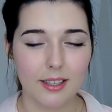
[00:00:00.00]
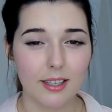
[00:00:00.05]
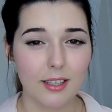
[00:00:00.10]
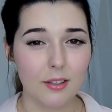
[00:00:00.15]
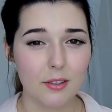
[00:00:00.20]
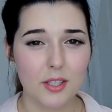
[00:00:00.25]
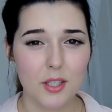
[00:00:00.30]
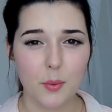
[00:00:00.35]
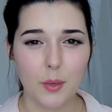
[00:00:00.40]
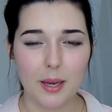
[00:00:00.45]
It
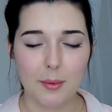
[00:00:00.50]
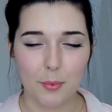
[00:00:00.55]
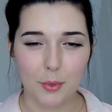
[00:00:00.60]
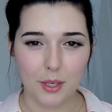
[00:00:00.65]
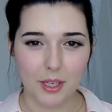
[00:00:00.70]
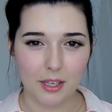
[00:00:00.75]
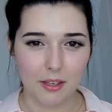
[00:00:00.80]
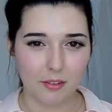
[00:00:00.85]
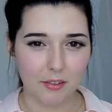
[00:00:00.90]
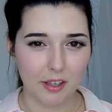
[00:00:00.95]
looks quite
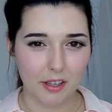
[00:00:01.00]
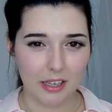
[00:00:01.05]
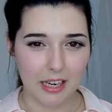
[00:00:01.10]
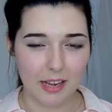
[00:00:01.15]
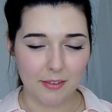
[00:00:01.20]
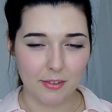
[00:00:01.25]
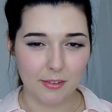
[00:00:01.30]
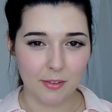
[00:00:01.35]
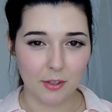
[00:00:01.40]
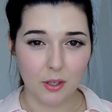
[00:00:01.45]
pretty in real
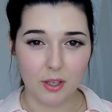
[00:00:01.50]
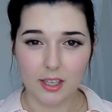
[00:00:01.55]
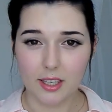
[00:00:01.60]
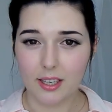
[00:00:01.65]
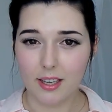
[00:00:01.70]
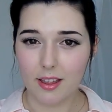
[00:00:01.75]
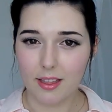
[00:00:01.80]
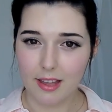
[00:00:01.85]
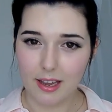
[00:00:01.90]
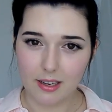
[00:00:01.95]
life if you're going
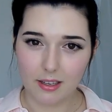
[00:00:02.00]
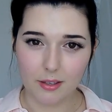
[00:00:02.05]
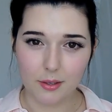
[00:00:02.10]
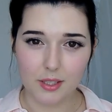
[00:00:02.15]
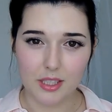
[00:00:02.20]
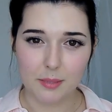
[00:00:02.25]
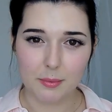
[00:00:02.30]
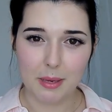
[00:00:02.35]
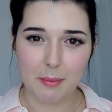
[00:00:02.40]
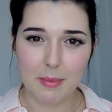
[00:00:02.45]
to get that
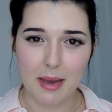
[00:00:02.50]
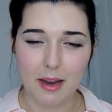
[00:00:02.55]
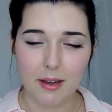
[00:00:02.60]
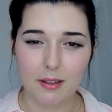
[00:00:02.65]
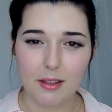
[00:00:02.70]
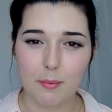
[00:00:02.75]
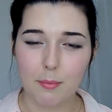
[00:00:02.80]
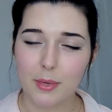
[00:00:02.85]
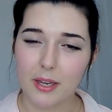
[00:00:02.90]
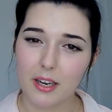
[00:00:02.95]
close to my
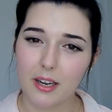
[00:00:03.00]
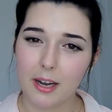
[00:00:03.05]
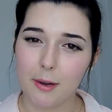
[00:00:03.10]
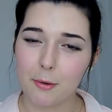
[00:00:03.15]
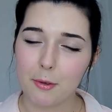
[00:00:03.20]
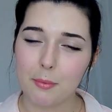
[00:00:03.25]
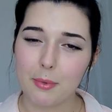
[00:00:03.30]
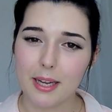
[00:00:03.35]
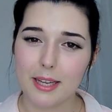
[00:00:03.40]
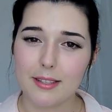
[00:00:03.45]
mouth, but
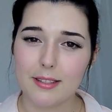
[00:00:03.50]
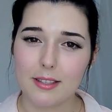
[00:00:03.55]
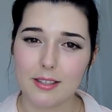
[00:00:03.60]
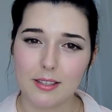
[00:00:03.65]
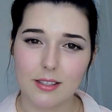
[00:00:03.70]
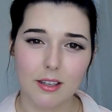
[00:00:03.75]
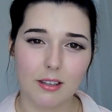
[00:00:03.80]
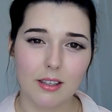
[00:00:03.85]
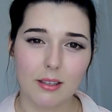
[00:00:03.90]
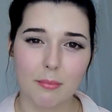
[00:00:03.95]
I would place a
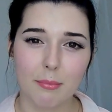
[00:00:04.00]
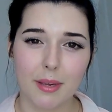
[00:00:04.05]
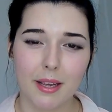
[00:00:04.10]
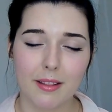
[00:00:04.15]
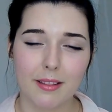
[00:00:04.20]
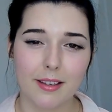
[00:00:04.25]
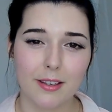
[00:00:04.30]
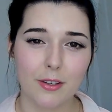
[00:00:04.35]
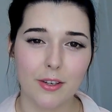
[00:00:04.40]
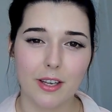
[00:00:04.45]
solid
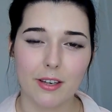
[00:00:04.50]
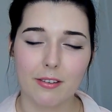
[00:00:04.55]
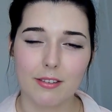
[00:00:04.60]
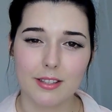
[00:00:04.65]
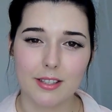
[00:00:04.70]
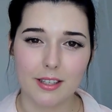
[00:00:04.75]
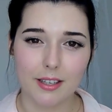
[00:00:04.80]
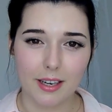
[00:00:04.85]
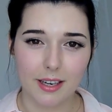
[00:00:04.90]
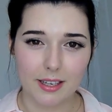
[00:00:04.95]
bet that you cannot
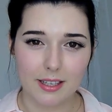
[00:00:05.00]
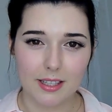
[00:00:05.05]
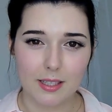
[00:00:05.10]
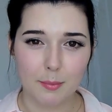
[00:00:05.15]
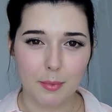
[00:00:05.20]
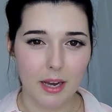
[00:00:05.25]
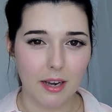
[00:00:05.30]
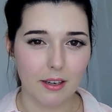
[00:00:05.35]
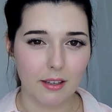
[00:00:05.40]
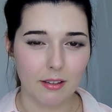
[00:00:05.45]
see any
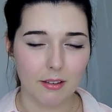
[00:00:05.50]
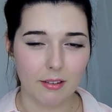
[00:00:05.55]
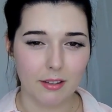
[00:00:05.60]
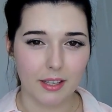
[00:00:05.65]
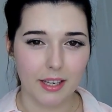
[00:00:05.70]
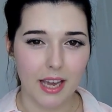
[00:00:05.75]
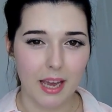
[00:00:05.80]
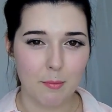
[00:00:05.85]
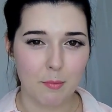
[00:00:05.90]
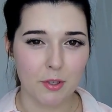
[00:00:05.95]
sparkle on
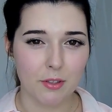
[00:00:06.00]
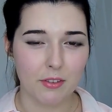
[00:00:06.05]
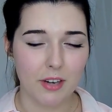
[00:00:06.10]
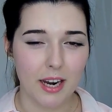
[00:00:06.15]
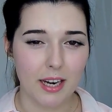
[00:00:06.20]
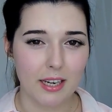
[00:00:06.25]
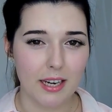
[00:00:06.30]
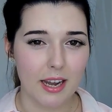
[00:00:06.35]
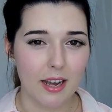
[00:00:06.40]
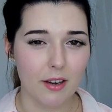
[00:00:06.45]
the camera
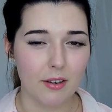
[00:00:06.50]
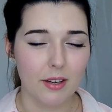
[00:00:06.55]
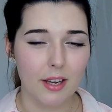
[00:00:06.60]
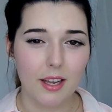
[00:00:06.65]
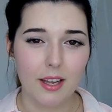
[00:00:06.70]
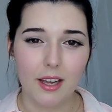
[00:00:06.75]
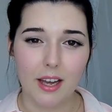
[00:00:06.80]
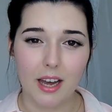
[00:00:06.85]
right now.